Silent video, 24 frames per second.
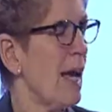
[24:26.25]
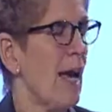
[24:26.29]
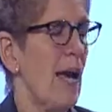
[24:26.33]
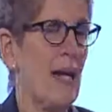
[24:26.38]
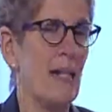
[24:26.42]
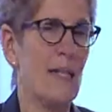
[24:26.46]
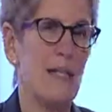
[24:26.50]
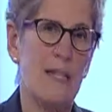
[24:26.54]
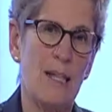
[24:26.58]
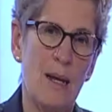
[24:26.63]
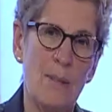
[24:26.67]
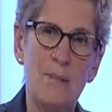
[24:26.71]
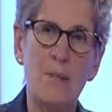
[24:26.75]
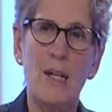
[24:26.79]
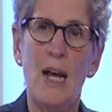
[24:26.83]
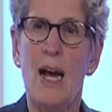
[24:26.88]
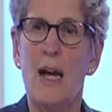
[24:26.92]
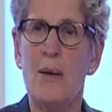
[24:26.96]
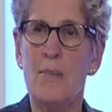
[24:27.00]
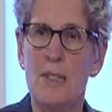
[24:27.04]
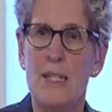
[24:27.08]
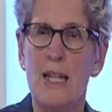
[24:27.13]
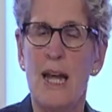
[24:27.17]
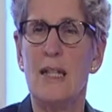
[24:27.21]
And
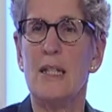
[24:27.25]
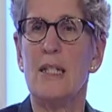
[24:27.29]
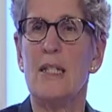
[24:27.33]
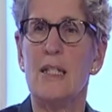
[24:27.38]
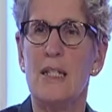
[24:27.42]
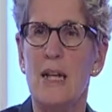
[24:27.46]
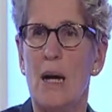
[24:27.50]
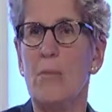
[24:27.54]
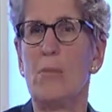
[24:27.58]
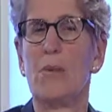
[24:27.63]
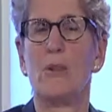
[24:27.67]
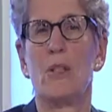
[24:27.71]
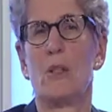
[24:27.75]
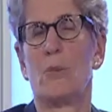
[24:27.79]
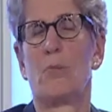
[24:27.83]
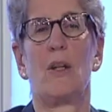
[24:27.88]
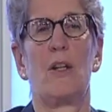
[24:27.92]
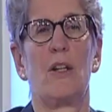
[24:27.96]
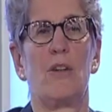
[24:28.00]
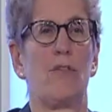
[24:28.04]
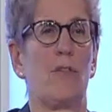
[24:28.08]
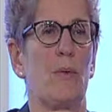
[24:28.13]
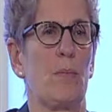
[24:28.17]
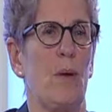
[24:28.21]
sometimes that's double
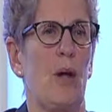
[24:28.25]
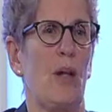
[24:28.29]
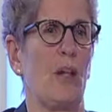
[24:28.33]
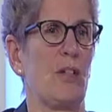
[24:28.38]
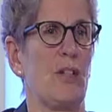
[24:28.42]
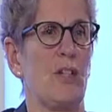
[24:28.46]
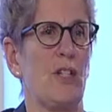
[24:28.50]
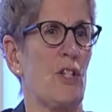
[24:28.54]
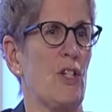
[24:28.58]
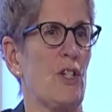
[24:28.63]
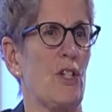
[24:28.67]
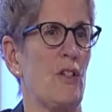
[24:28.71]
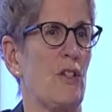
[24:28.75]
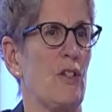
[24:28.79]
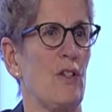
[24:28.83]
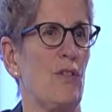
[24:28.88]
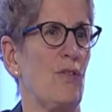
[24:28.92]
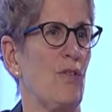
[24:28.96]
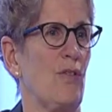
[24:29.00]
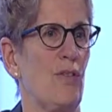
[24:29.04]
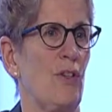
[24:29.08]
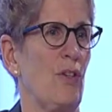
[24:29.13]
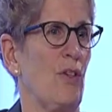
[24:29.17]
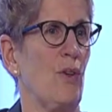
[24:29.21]
speak for politicians
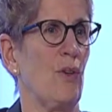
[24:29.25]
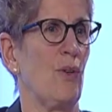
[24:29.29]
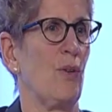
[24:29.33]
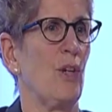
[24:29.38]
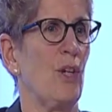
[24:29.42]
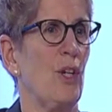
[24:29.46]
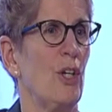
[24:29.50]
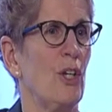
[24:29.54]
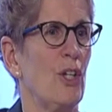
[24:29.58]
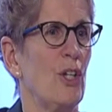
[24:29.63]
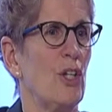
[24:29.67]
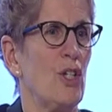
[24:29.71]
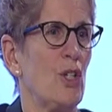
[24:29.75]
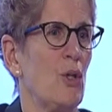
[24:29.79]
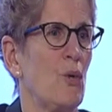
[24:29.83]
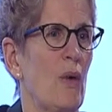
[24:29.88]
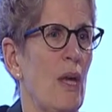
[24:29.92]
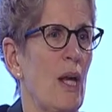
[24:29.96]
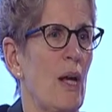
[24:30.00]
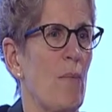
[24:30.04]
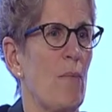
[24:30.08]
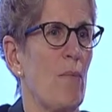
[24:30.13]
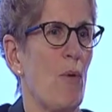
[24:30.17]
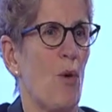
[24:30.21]
of, you know,
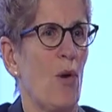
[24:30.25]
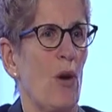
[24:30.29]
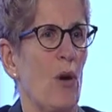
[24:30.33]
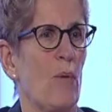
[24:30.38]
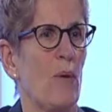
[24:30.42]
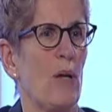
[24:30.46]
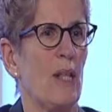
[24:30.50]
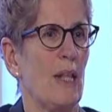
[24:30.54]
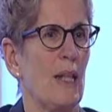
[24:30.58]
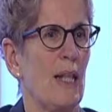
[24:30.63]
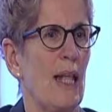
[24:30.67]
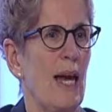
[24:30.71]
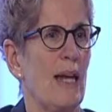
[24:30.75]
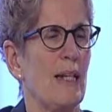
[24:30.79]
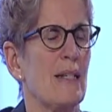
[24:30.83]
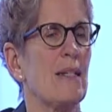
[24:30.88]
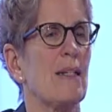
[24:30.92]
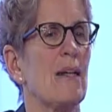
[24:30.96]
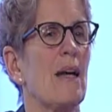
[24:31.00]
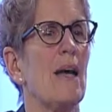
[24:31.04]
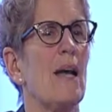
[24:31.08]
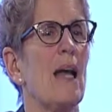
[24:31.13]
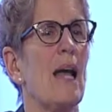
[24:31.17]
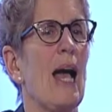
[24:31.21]
doing more with less.